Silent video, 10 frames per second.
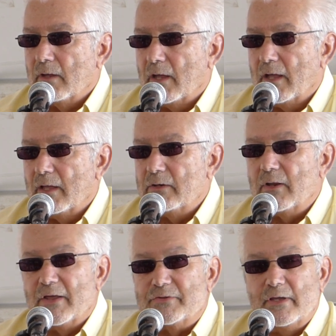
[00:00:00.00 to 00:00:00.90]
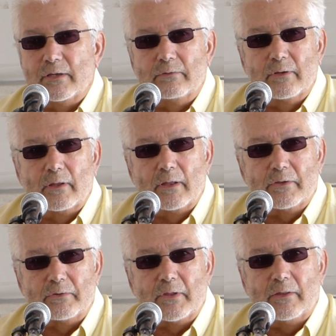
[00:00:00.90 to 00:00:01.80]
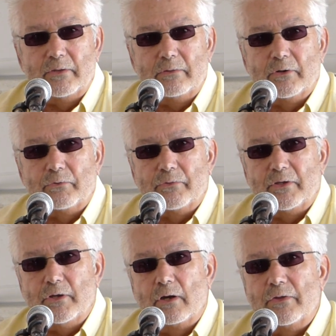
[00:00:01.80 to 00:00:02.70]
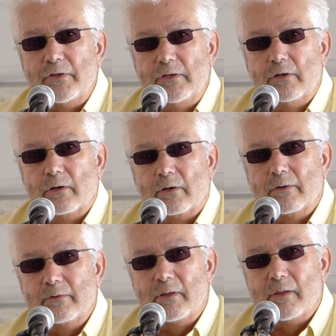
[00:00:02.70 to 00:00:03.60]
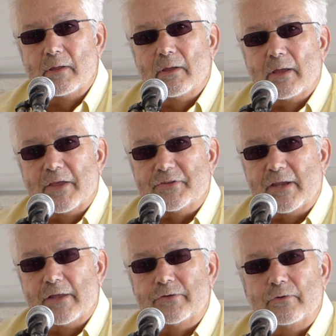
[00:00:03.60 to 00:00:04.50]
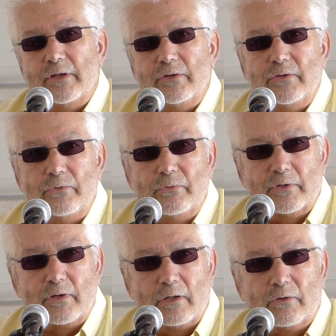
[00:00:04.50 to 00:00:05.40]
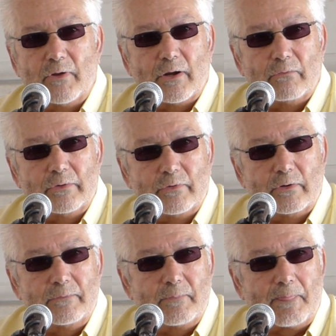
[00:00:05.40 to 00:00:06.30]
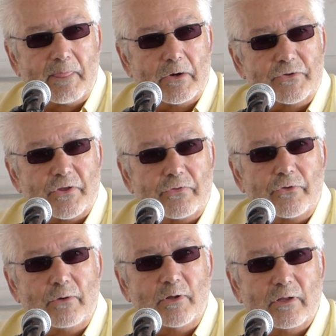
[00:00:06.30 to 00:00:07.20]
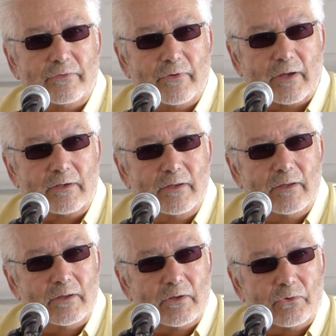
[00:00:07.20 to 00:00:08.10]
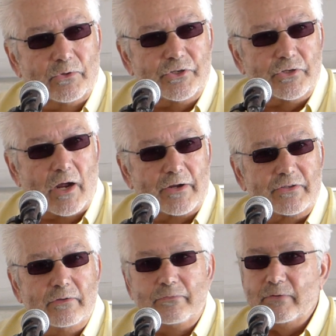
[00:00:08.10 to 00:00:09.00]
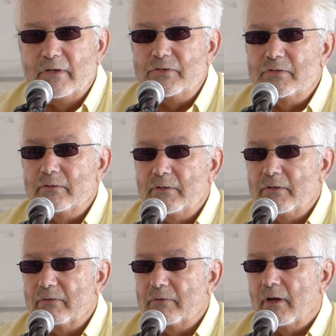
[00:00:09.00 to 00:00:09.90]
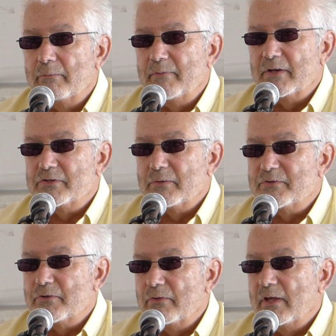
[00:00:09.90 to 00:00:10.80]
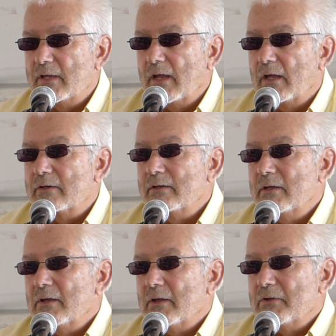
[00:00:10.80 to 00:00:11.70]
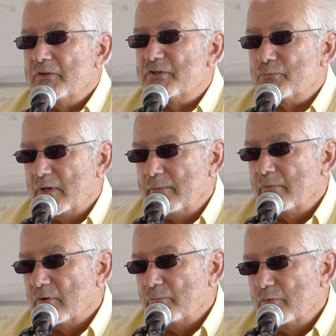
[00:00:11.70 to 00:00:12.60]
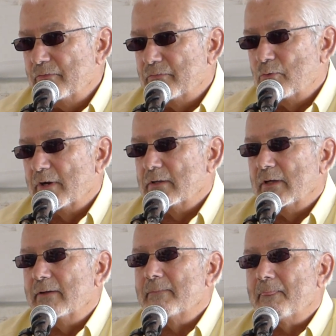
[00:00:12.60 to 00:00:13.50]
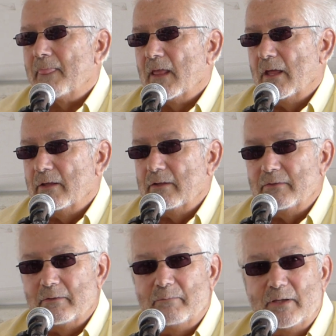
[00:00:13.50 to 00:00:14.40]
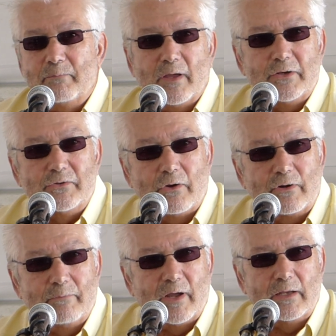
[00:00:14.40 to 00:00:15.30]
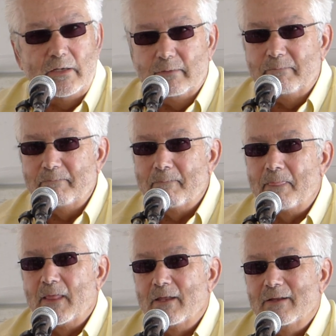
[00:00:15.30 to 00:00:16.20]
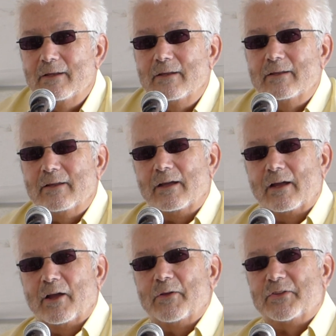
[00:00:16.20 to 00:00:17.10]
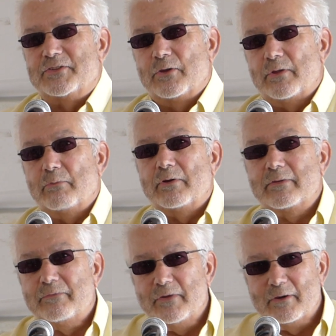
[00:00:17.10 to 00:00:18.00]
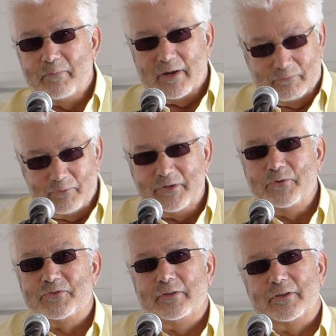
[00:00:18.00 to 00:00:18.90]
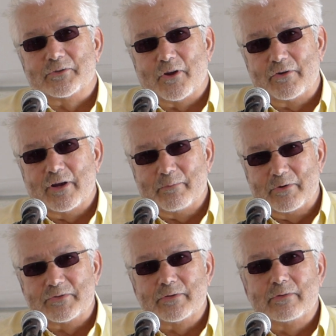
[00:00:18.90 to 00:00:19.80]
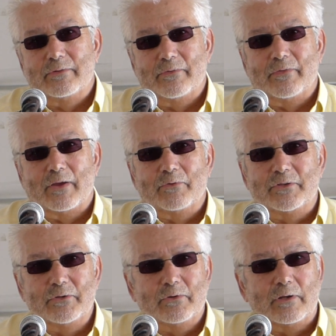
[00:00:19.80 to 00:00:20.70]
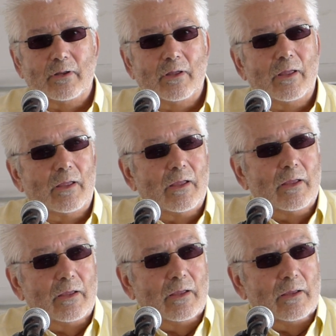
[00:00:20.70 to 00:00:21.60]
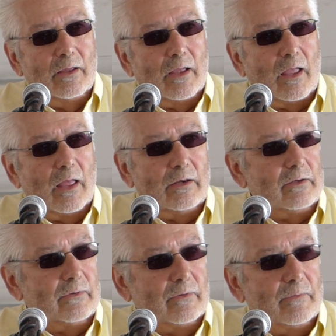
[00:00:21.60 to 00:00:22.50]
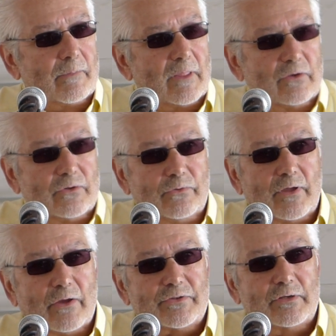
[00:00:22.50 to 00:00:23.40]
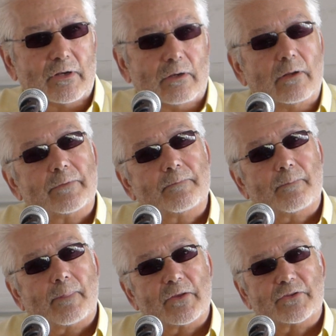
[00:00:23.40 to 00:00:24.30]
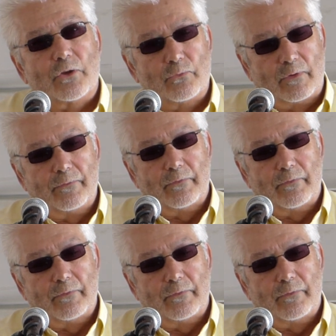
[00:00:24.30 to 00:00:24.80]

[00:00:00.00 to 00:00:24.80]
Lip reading: And as the young of the year, as they enter into the Colorado River, there's a thermal effect which shocks the fish, the young humpback chubs, so they can't swim or move quickly, and the big bad trout come by immune. So they figured by reducing the trout numbers, that would do it. And in 2000, so